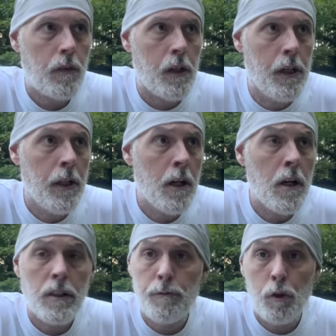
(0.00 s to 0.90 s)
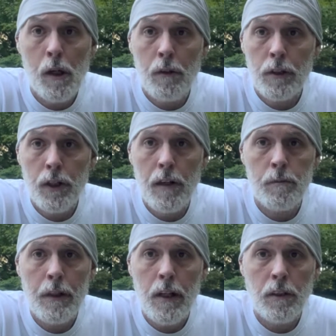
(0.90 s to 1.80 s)
And it's a 4-hour drive from
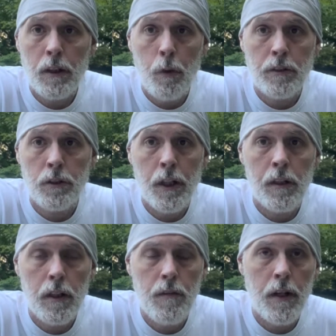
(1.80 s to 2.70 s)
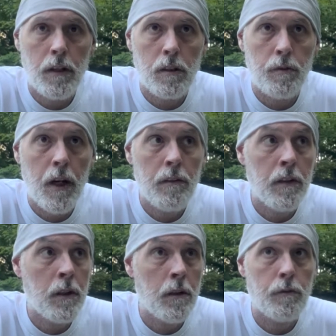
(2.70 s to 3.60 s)
my house. I wasn't trying to leave the house at
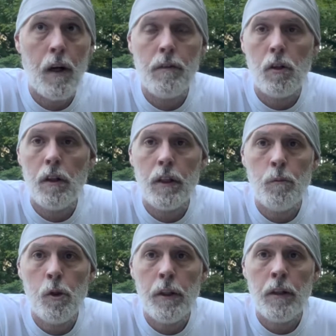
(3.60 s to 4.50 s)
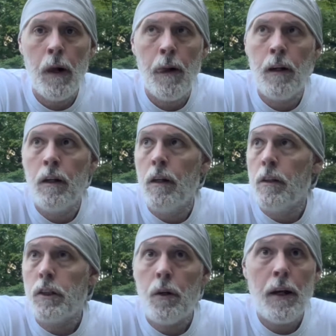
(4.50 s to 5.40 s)
5 o'clock in the morning.
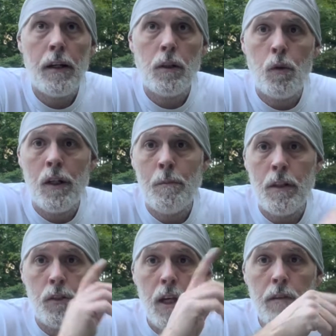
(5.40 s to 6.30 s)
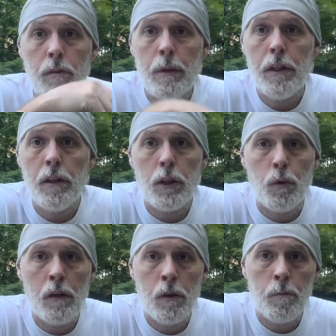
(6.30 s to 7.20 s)
So I got a 20-minute drive from here to
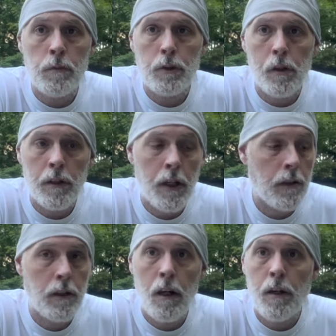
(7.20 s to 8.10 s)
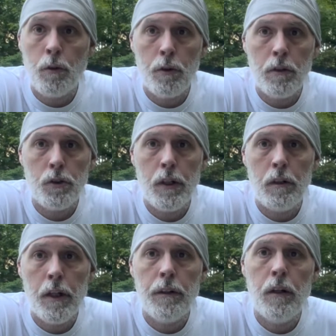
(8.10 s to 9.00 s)
where we're starting at the northern trailhead.